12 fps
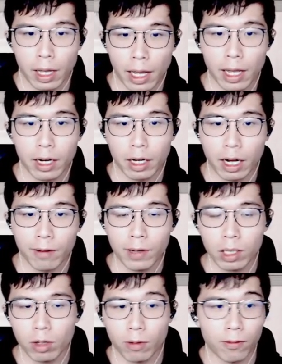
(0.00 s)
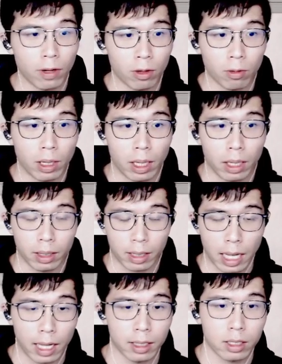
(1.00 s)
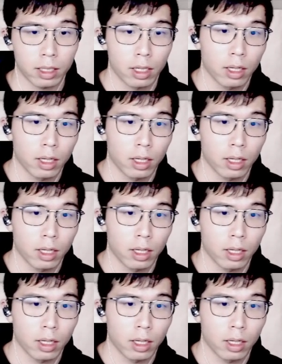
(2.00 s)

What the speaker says: And I think the theory is that